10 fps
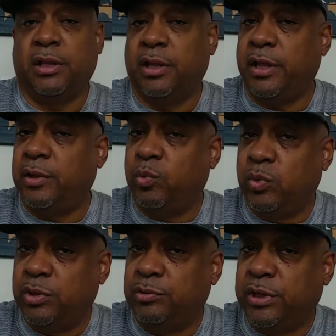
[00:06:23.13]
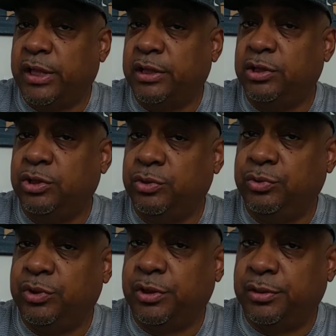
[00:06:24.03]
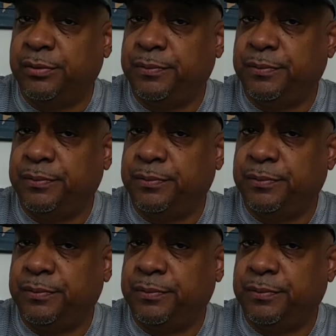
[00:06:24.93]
they will not use it.